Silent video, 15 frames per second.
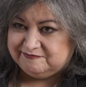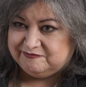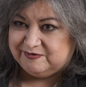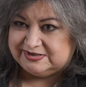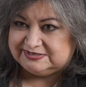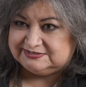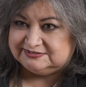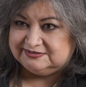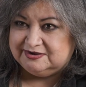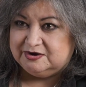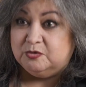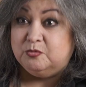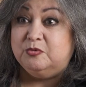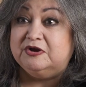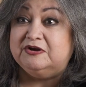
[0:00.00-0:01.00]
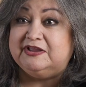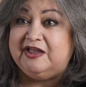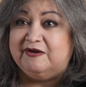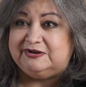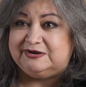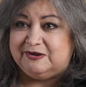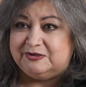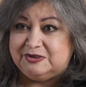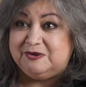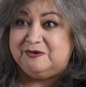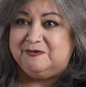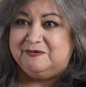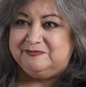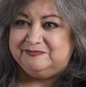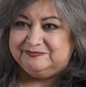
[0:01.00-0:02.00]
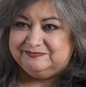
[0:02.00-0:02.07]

voice. We're counting on you.